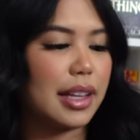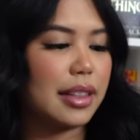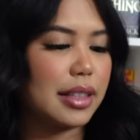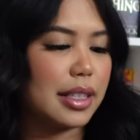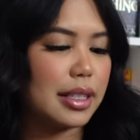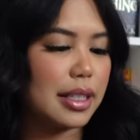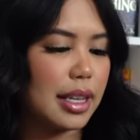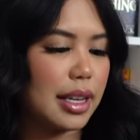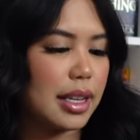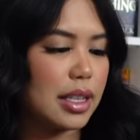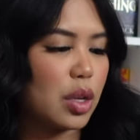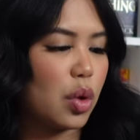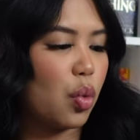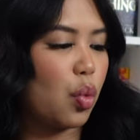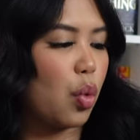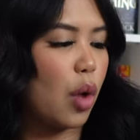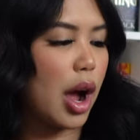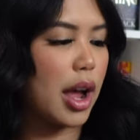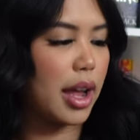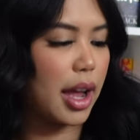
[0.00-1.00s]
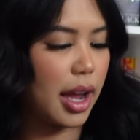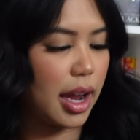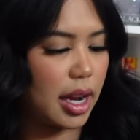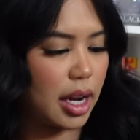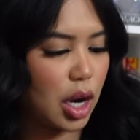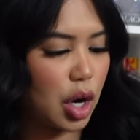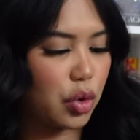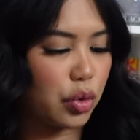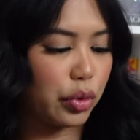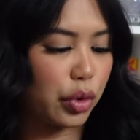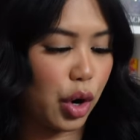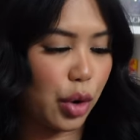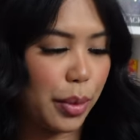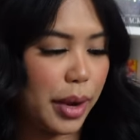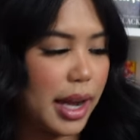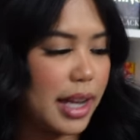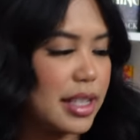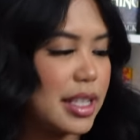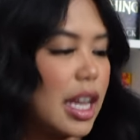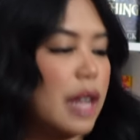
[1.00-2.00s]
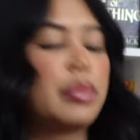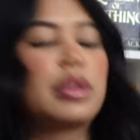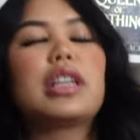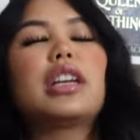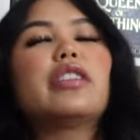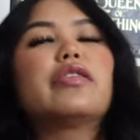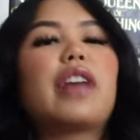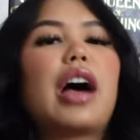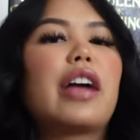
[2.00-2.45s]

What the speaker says: This is YA romance, I believe.